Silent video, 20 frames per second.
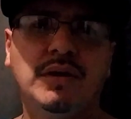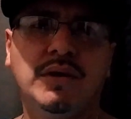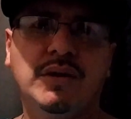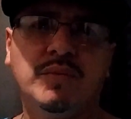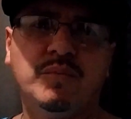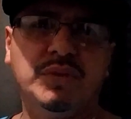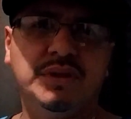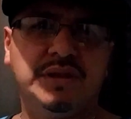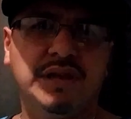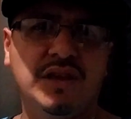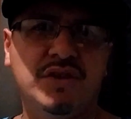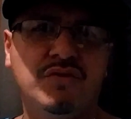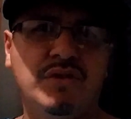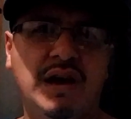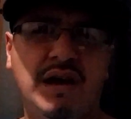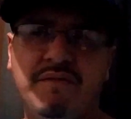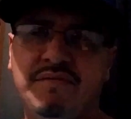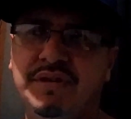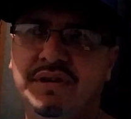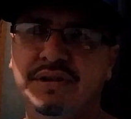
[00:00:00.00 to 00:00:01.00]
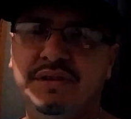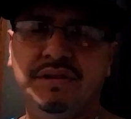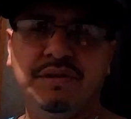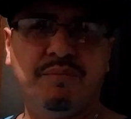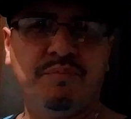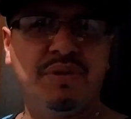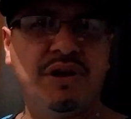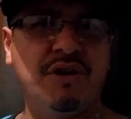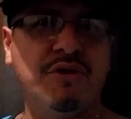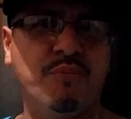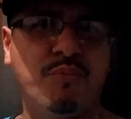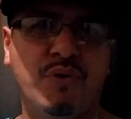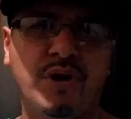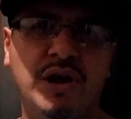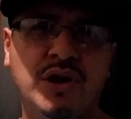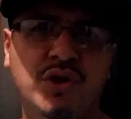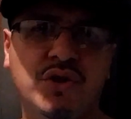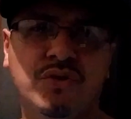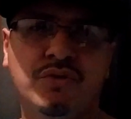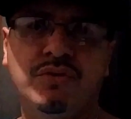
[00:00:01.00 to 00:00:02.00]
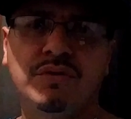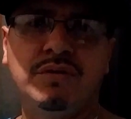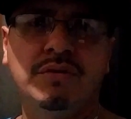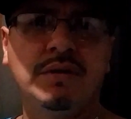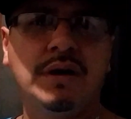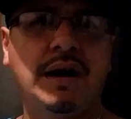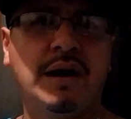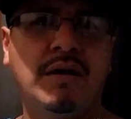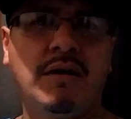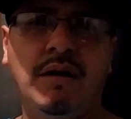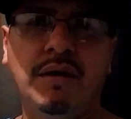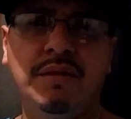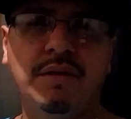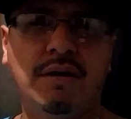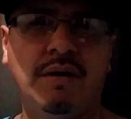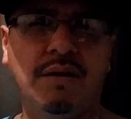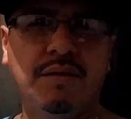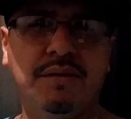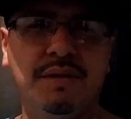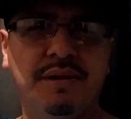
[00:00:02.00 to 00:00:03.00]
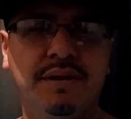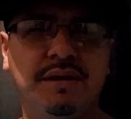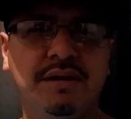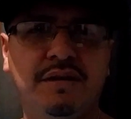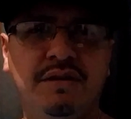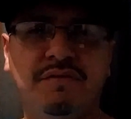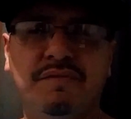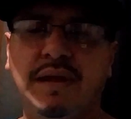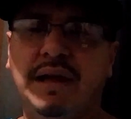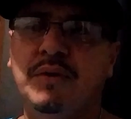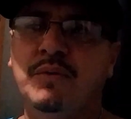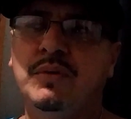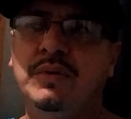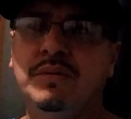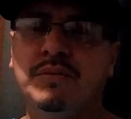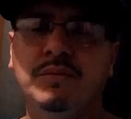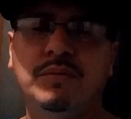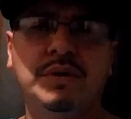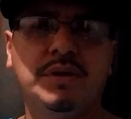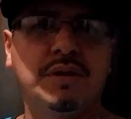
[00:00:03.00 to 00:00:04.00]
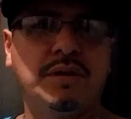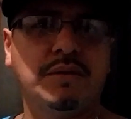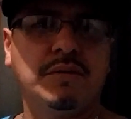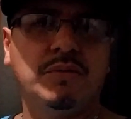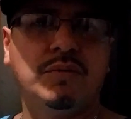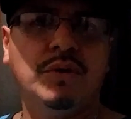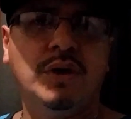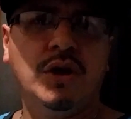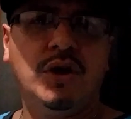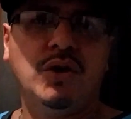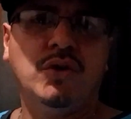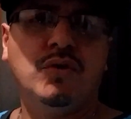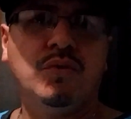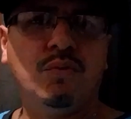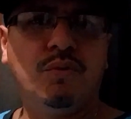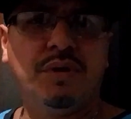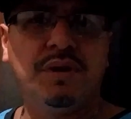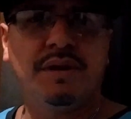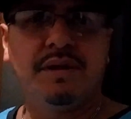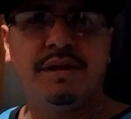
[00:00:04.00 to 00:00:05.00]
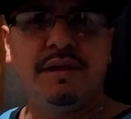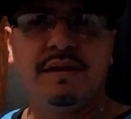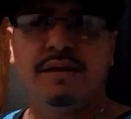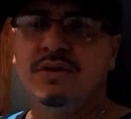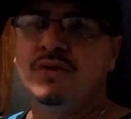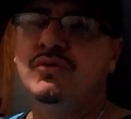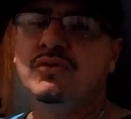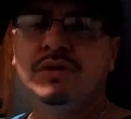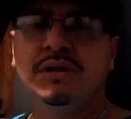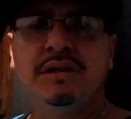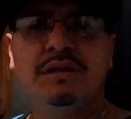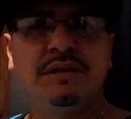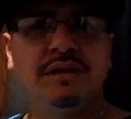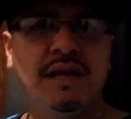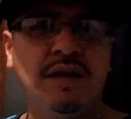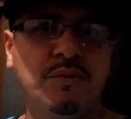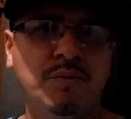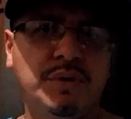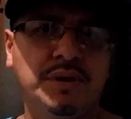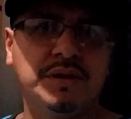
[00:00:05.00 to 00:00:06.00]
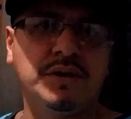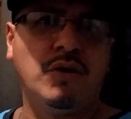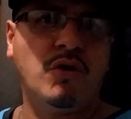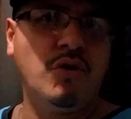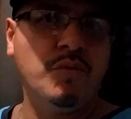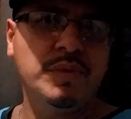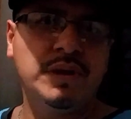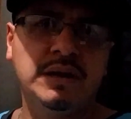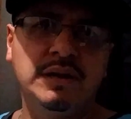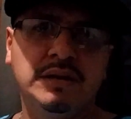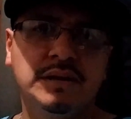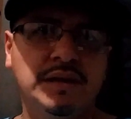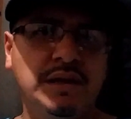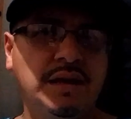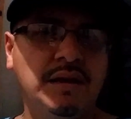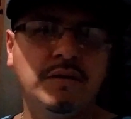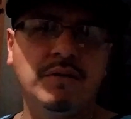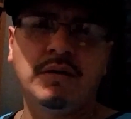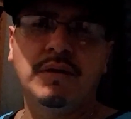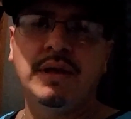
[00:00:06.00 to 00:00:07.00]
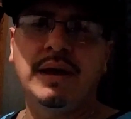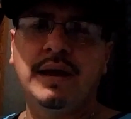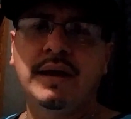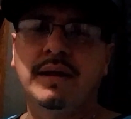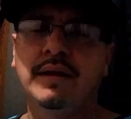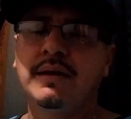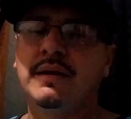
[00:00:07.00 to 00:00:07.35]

but then you have the peer pressure, you got all the stuff, like what's what's this dude gonna think, what's the homie gonna think, all that.